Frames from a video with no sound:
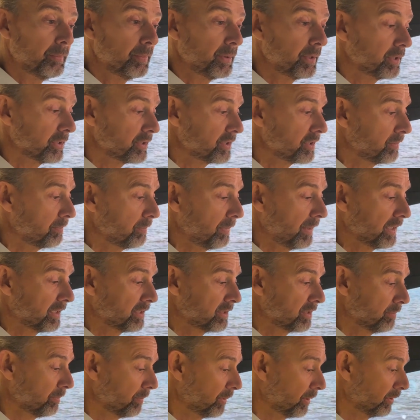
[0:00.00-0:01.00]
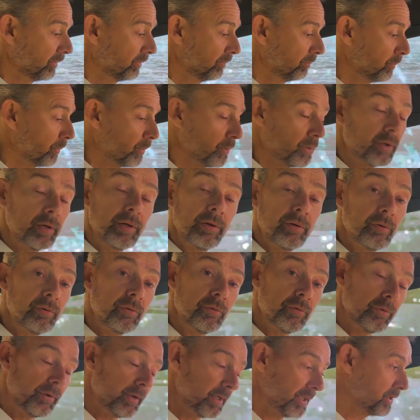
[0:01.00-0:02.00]
because it makes the boat more
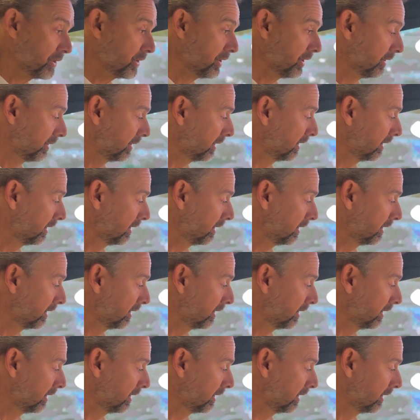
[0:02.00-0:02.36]
rigid.